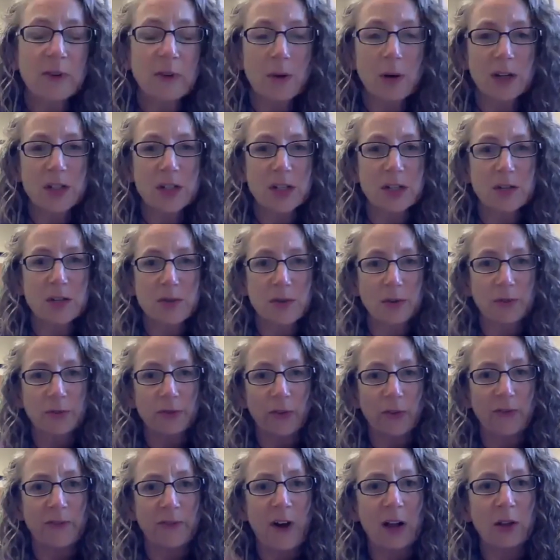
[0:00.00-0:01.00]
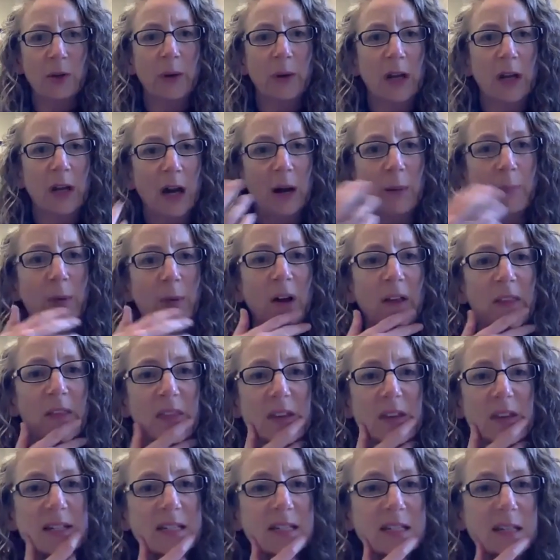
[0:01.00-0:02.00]
question sort of following up on
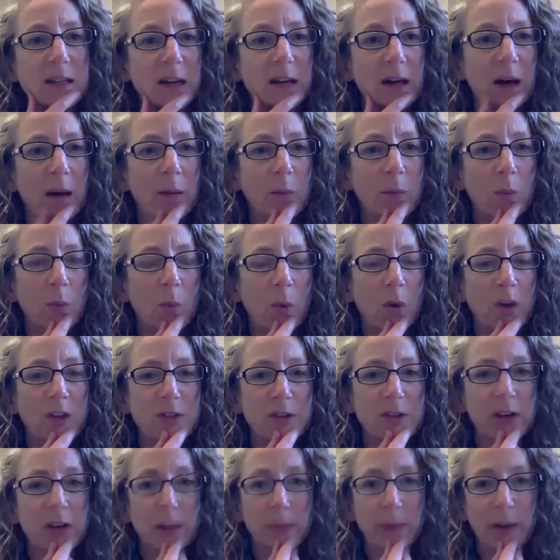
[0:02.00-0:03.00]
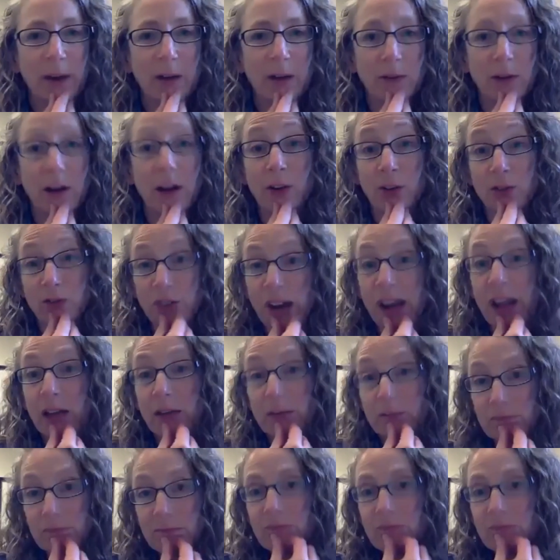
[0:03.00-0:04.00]
this, wondering about Ronald Reagan.